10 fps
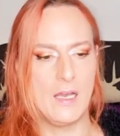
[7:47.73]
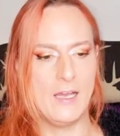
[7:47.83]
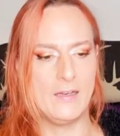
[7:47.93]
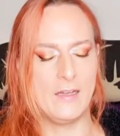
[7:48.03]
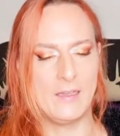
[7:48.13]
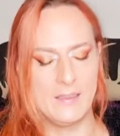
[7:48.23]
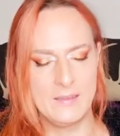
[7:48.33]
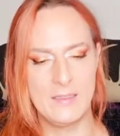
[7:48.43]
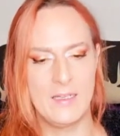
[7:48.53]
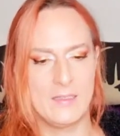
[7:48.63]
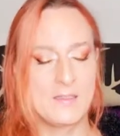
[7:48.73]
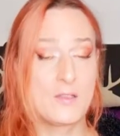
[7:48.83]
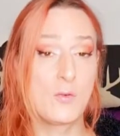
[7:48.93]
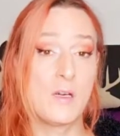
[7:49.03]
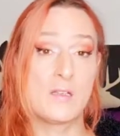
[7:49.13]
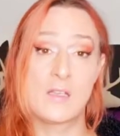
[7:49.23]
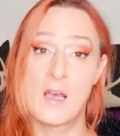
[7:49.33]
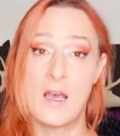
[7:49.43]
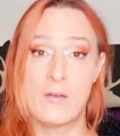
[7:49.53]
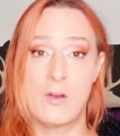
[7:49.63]
and intellect squares
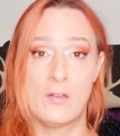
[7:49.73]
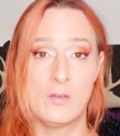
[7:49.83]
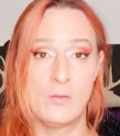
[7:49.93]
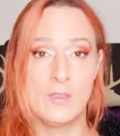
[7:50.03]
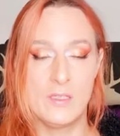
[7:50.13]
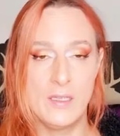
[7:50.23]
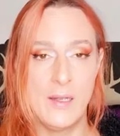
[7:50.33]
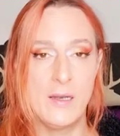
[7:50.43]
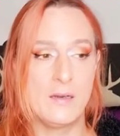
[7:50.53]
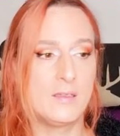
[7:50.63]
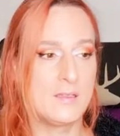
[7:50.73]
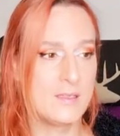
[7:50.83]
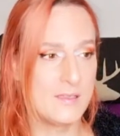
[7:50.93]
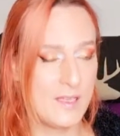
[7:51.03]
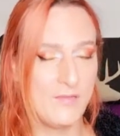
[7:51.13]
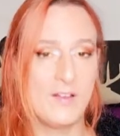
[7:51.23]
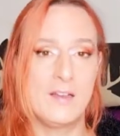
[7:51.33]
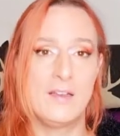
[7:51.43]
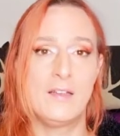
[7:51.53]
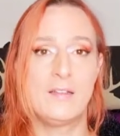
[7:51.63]
Chiron, the wounded healer. This is
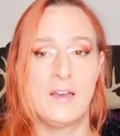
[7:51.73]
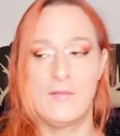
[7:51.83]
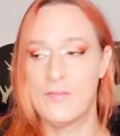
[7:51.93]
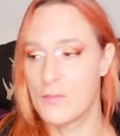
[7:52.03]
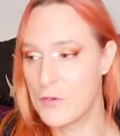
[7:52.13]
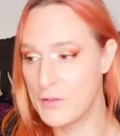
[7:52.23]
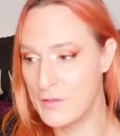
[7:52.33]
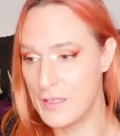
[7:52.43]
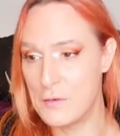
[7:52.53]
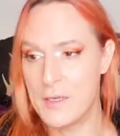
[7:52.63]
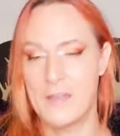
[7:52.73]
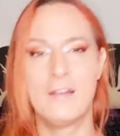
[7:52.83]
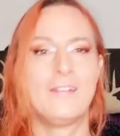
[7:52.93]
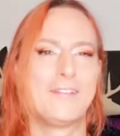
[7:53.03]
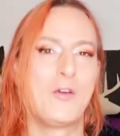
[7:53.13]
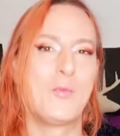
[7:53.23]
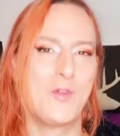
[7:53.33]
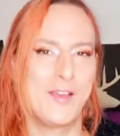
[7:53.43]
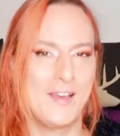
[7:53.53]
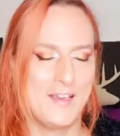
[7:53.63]
definitely a time for endearing
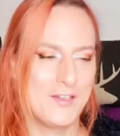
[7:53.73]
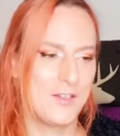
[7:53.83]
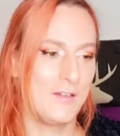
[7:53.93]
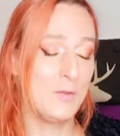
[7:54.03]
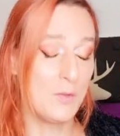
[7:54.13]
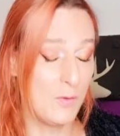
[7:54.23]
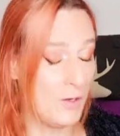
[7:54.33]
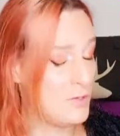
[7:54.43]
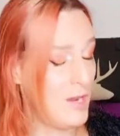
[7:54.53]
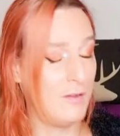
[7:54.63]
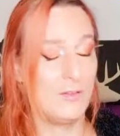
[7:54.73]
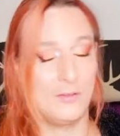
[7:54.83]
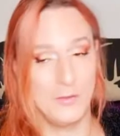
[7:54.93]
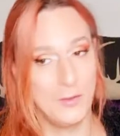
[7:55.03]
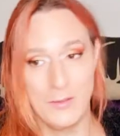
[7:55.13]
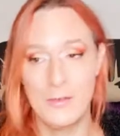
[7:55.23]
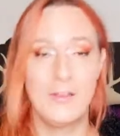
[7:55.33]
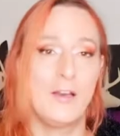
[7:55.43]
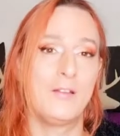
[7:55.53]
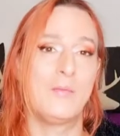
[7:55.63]
communication and to watch out to
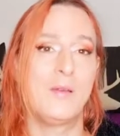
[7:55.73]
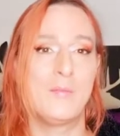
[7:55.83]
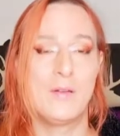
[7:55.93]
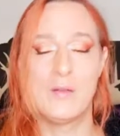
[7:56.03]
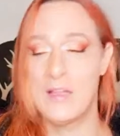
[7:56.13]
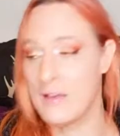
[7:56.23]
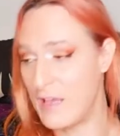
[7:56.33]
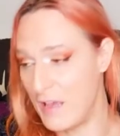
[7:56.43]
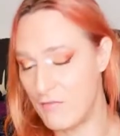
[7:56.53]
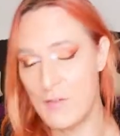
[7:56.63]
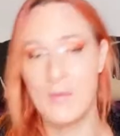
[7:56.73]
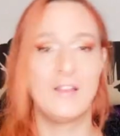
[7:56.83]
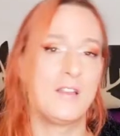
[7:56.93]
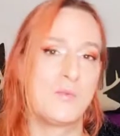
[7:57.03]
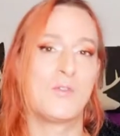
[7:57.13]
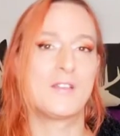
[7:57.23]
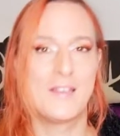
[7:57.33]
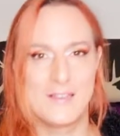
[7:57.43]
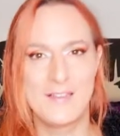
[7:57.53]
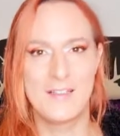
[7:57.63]
hurt other people, and everybody is more
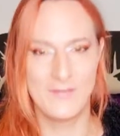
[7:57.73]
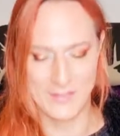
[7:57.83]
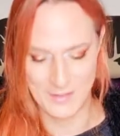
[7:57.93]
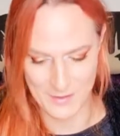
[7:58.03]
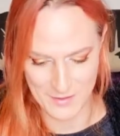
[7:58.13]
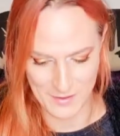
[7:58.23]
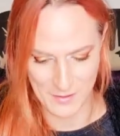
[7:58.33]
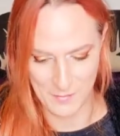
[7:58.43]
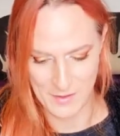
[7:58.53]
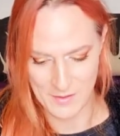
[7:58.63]
sensitive at this time.